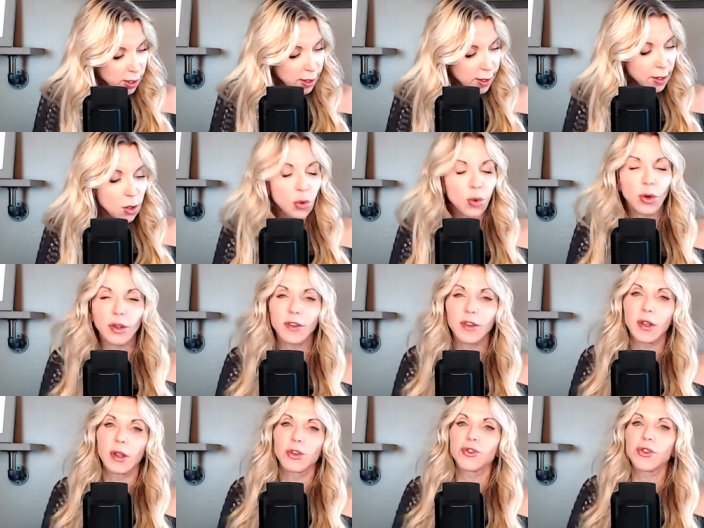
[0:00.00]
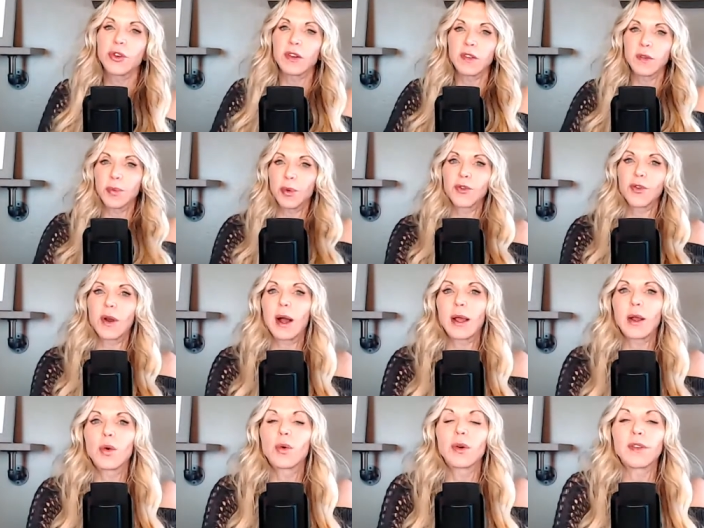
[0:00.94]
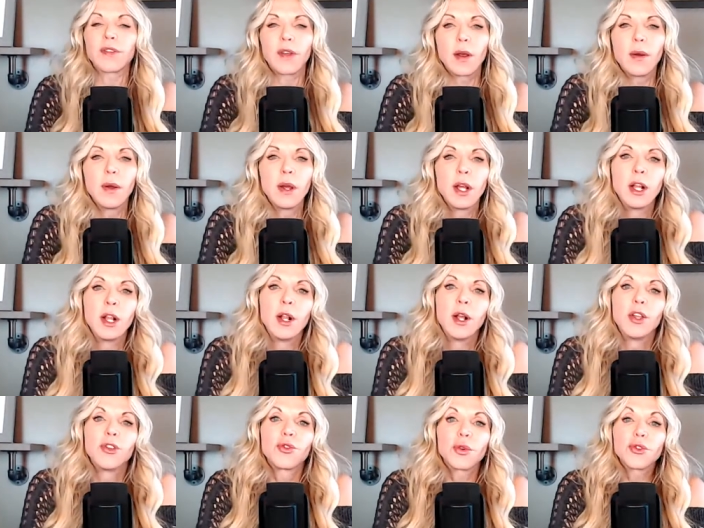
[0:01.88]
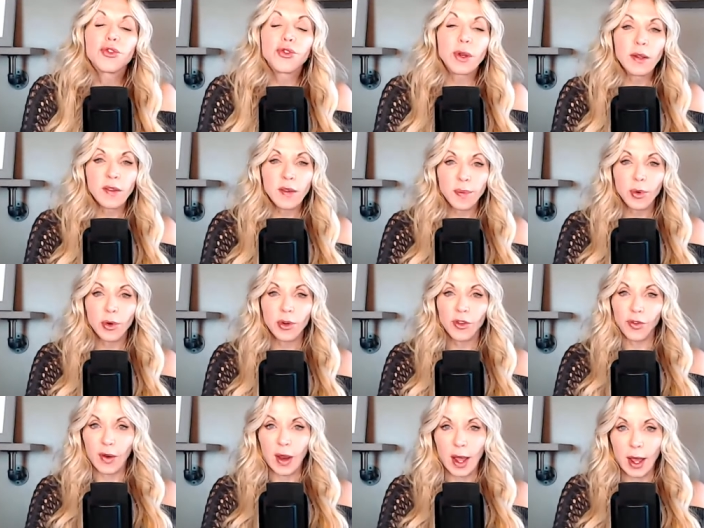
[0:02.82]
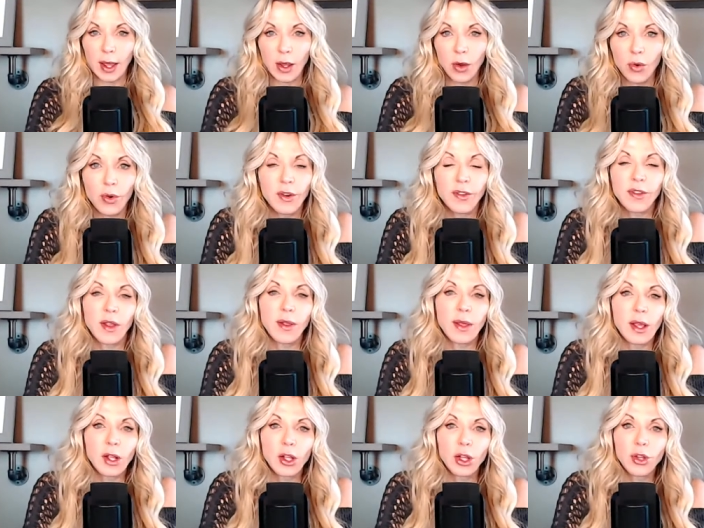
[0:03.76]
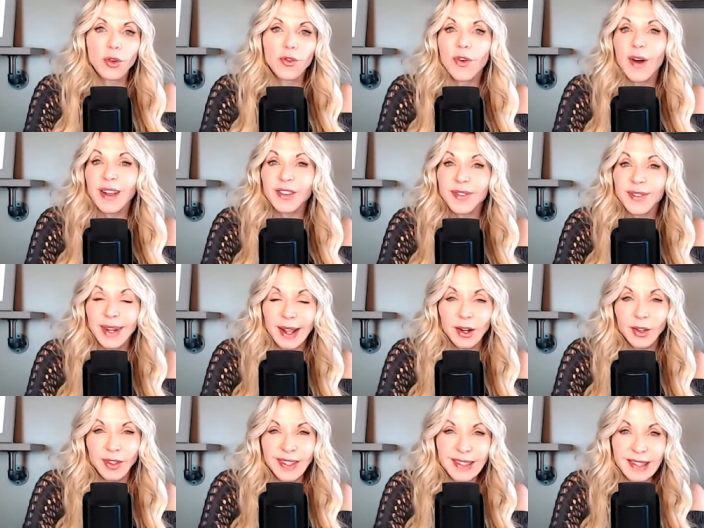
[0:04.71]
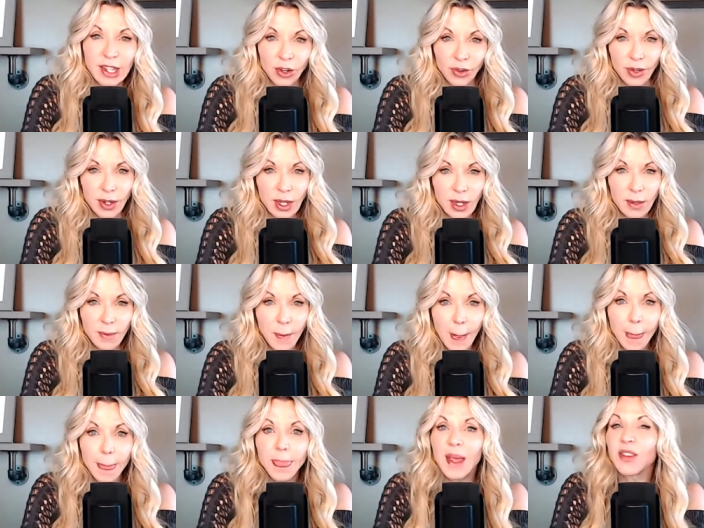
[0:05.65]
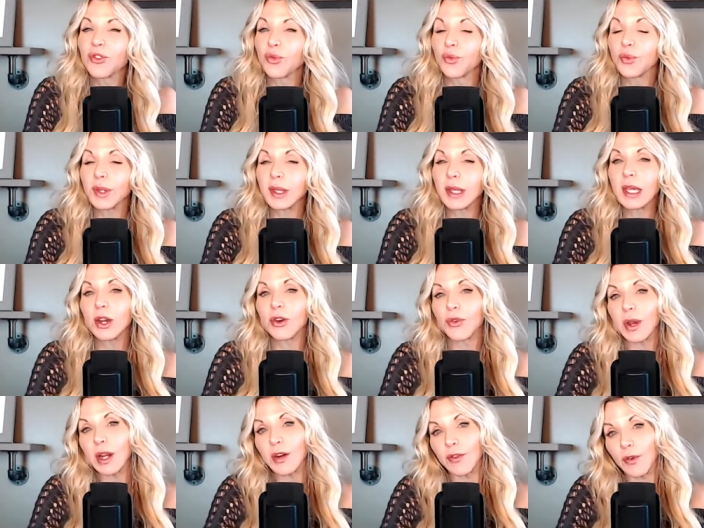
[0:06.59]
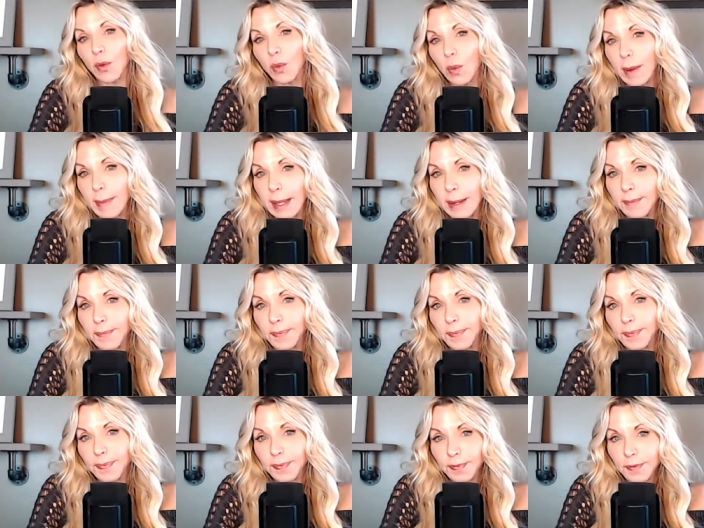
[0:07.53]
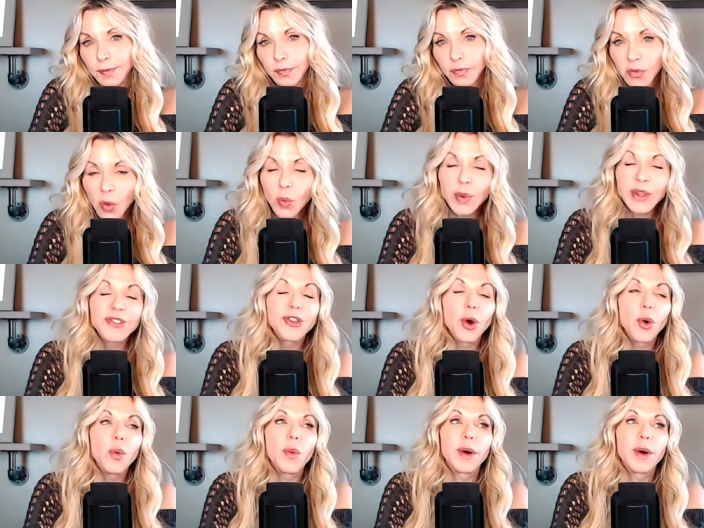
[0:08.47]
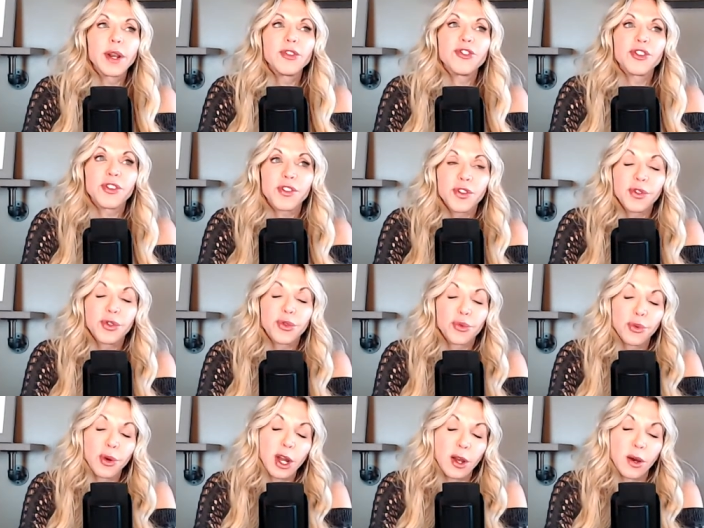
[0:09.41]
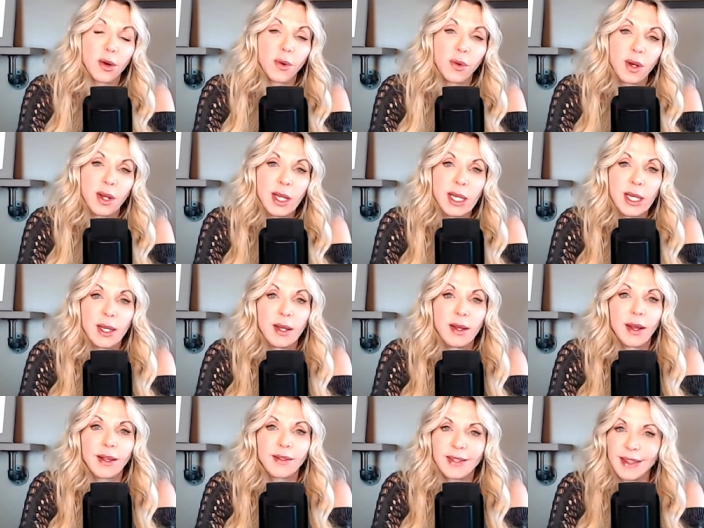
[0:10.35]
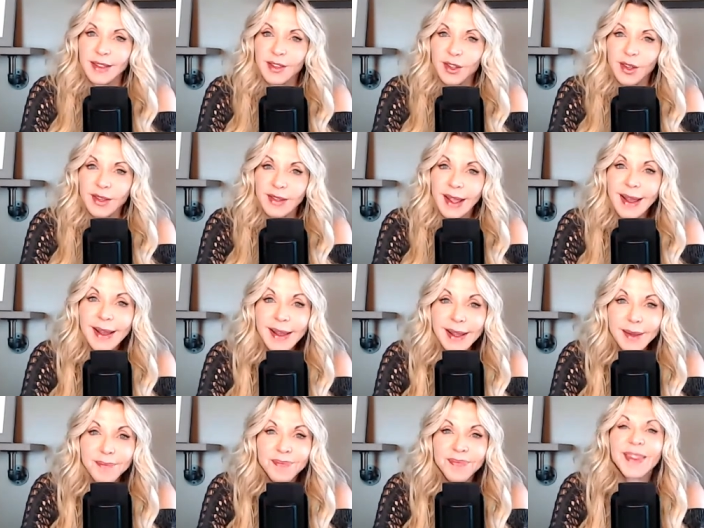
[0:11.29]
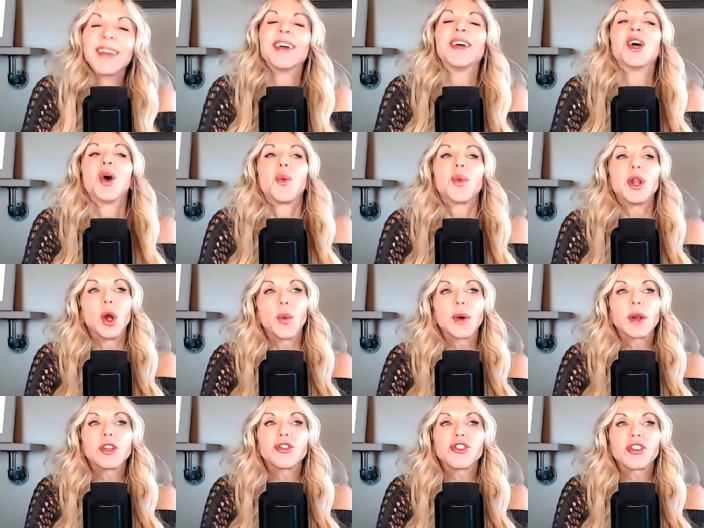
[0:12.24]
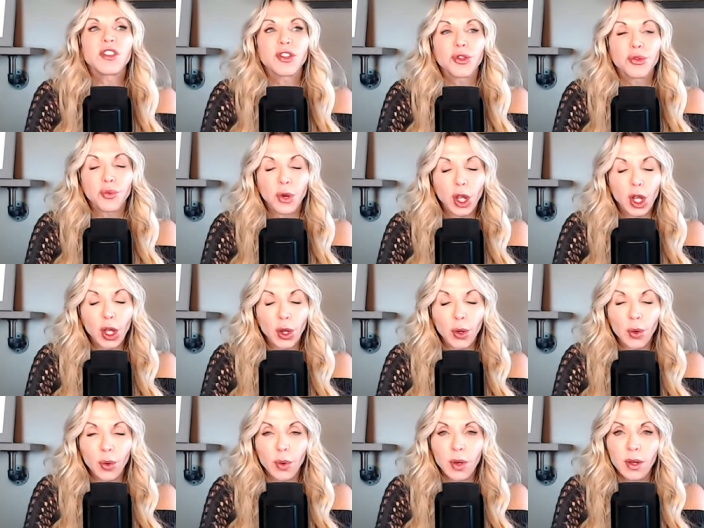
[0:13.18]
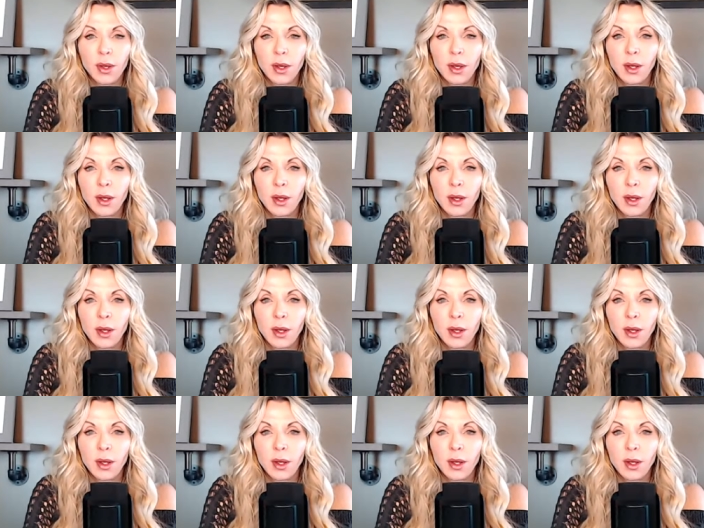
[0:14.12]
High cortisol, adrenal support for high cortisol. So, adrenal supports for high cortisol include phosphatidylserine. That's really great for women. We don't want to just throw, I say this all the time, we don't want to just throw